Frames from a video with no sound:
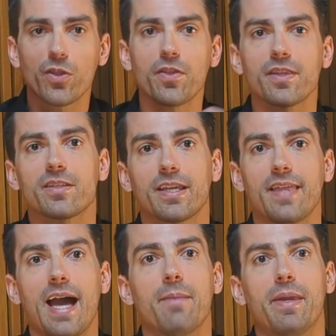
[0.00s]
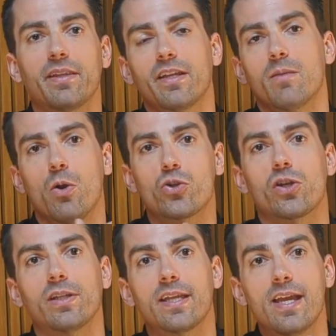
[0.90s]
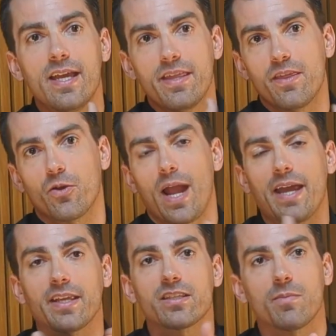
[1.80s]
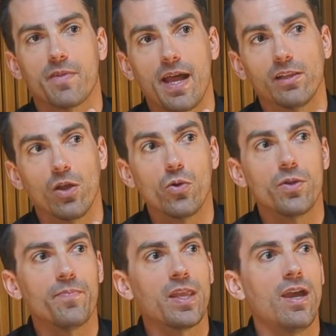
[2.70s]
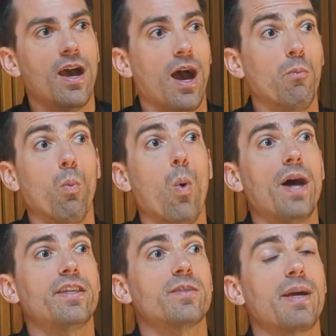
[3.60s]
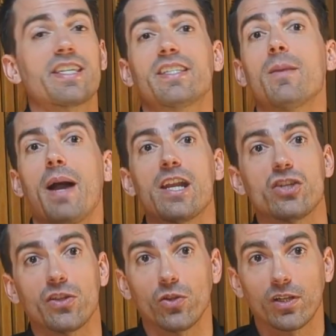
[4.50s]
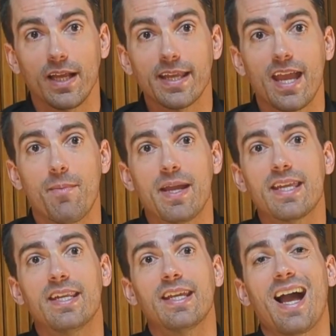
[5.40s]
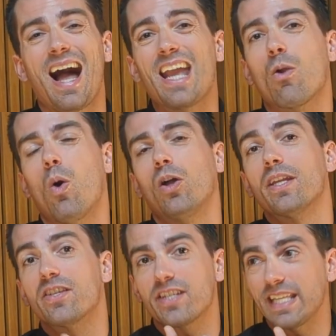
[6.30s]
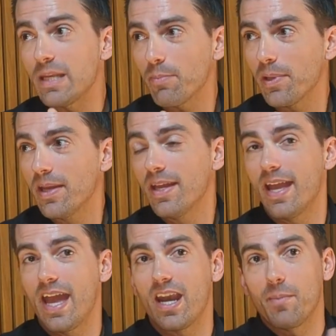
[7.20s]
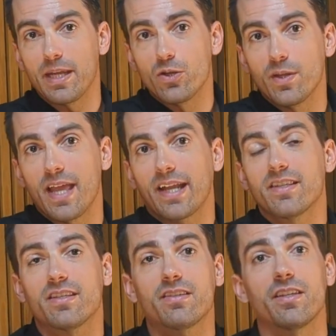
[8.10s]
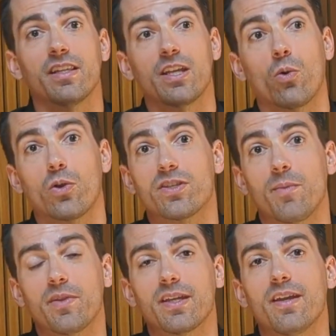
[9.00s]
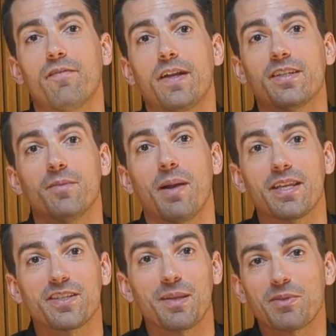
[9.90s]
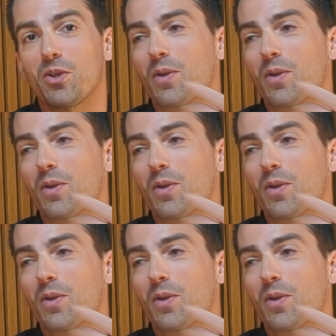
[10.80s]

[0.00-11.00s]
Are there things like that mentally and emotionally that are adding some of that load? What does my sleep hygiene look like? Am I getting high quality sleep? And am I doing that consistently, or is something affected my sleep?